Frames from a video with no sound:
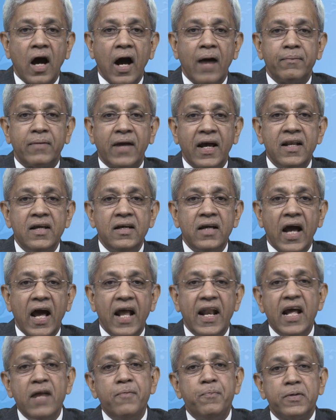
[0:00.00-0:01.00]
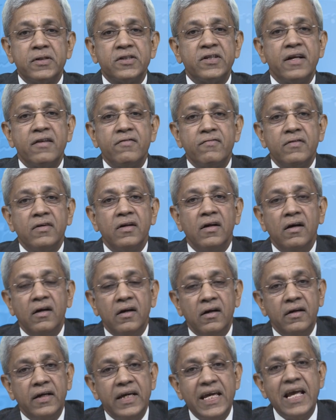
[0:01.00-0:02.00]
I'm getting an 8%
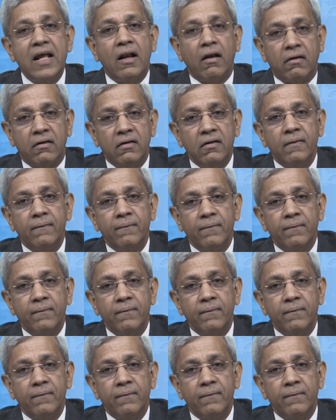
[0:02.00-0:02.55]
yield.